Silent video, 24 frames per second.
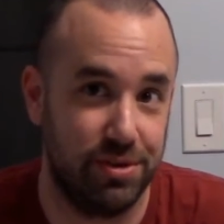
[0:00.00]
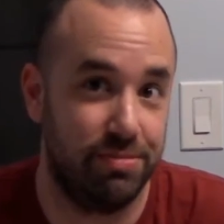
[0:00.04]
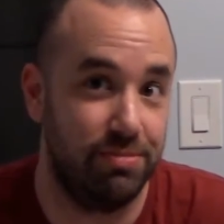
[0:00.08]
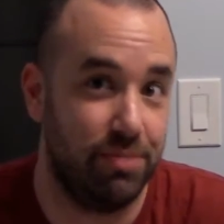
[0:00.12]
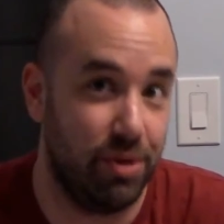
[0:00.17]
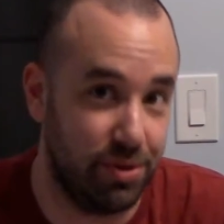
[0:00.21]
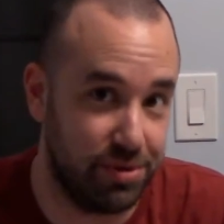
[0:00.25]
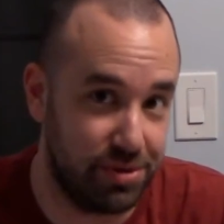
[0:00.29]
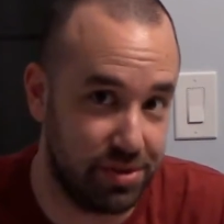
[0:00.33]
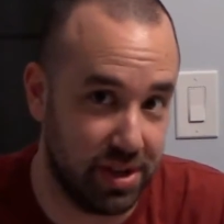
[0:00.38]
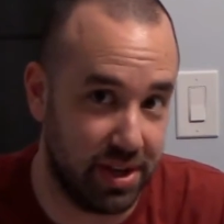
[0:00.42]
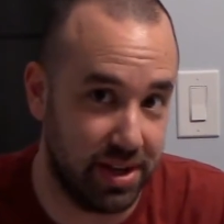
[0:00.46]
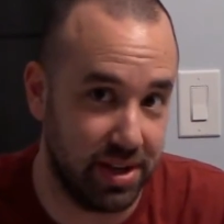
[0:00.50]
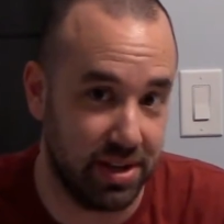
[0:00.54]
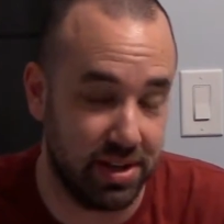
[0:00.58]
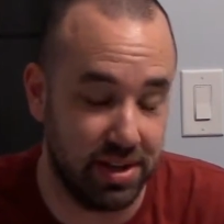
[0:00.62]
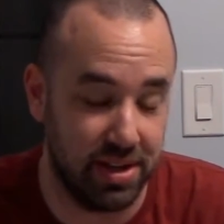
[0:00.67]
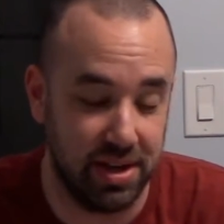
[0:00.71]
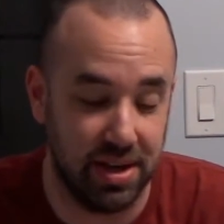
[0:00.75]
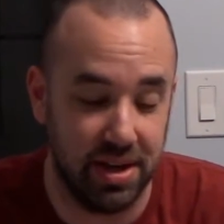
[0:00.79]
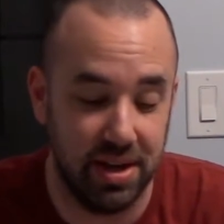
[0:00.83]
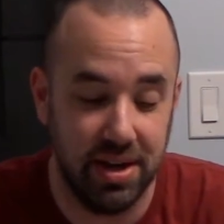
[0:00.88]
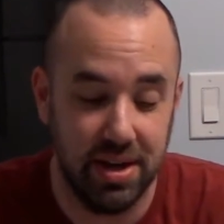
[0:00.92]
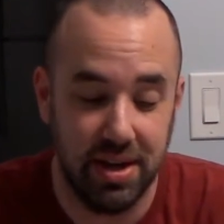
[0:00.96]
most
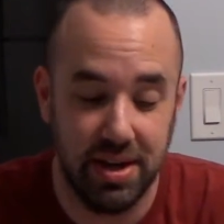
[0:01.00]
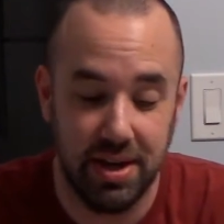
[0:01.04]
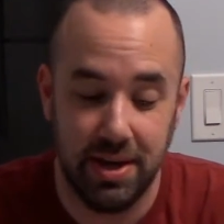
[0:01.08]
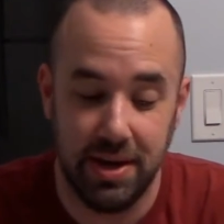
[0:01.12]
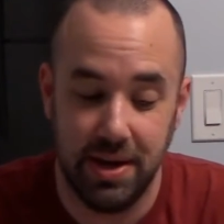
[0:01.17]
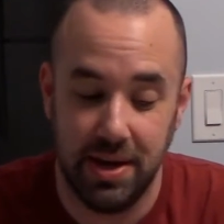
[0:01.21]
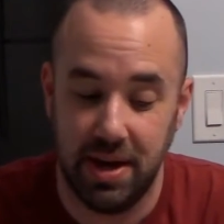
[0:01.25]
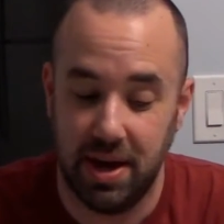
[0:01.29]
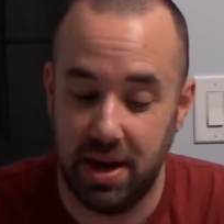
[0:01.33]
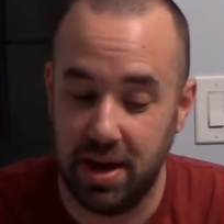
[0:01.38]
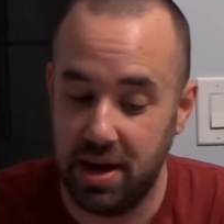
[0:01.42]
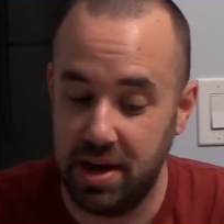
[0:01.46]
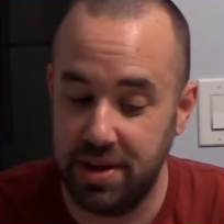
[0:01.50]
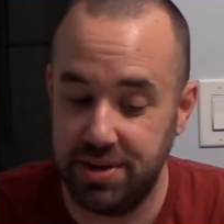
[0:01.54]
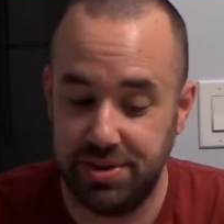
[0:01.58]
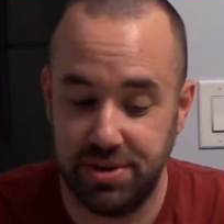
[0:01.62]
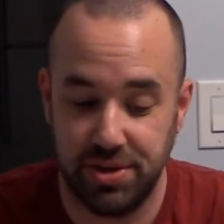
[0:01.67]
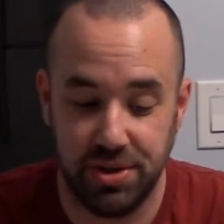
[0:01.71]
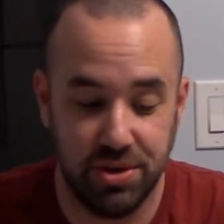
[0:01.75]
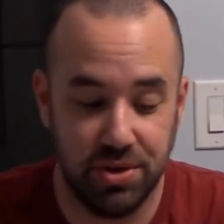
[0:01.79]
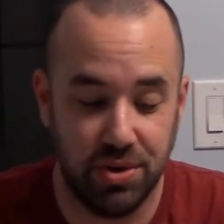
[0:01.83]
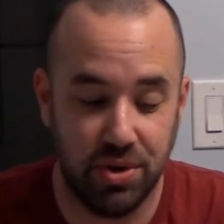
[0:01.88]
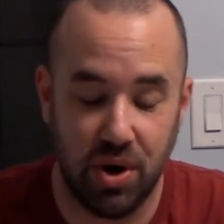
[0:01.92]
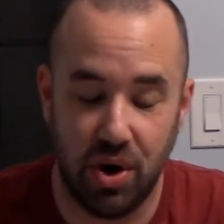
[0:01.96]
likely.
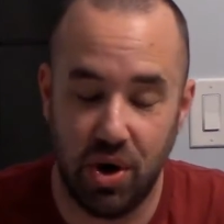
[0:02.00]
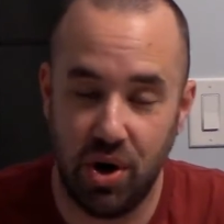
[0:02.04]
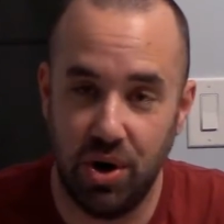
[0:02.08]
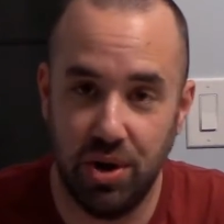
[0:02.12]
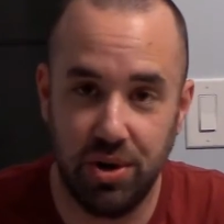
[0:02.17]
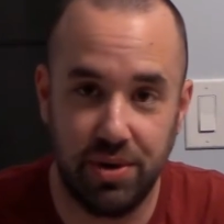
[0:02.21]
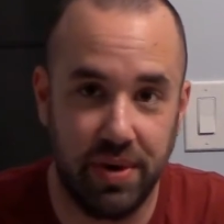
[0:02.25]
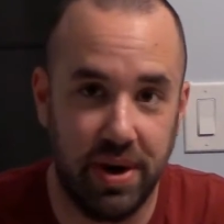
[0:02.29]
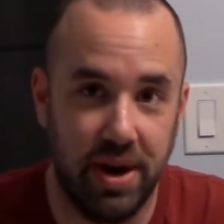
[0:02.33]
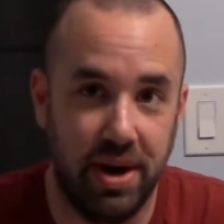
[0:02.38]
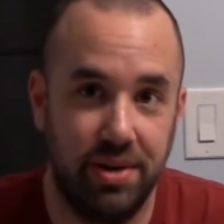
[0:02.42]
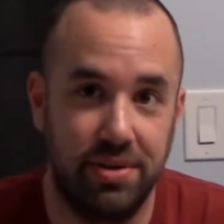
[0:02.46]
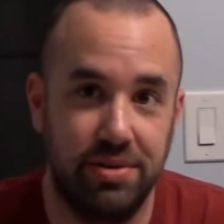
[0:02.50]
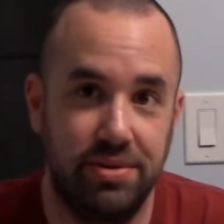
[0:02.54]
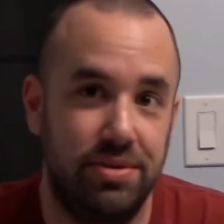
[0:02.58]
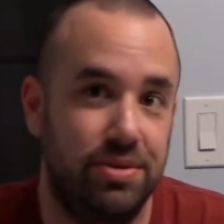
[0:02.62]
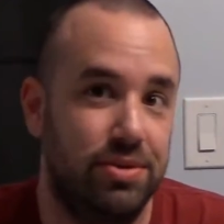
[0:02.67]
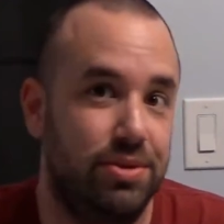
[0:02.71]
So all around